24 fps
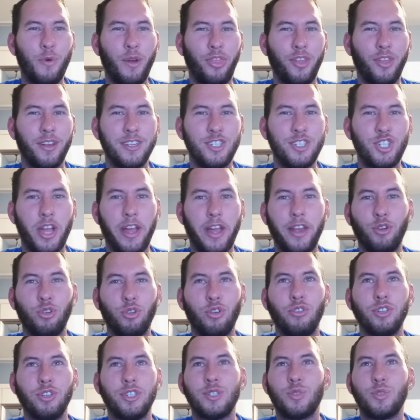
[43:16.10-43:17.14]
with
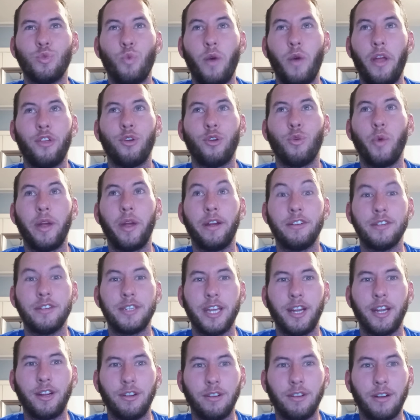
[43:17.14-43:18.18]
general just weather wear and
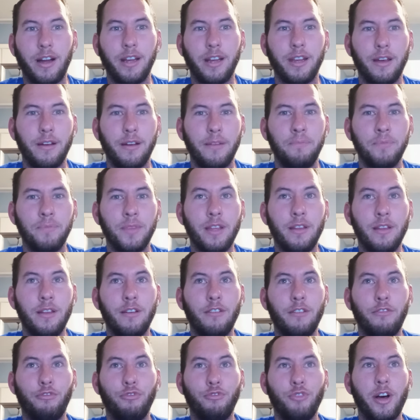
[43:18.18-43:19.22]
tear on a
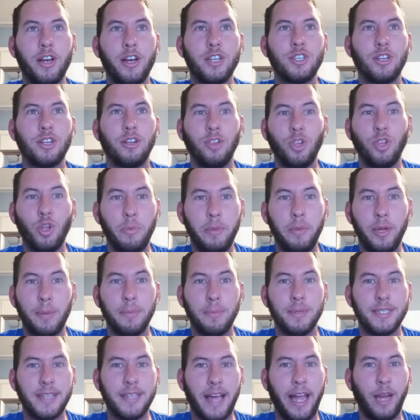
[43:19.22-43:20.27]
flush
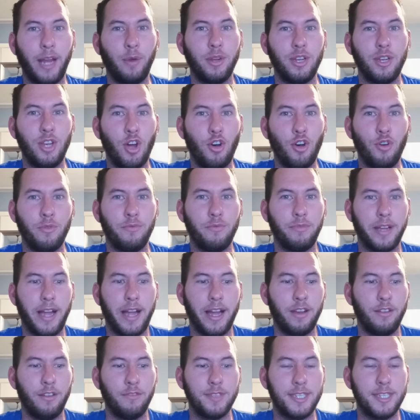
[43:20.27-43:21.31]
aluminum side with no
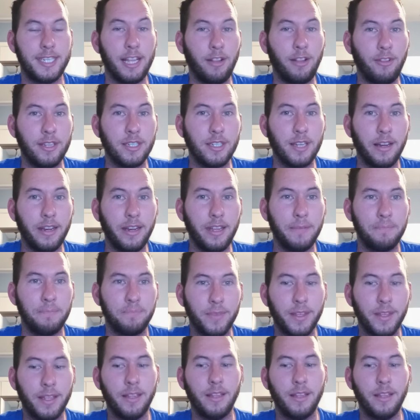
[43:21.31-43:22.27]
kind of sealant on it.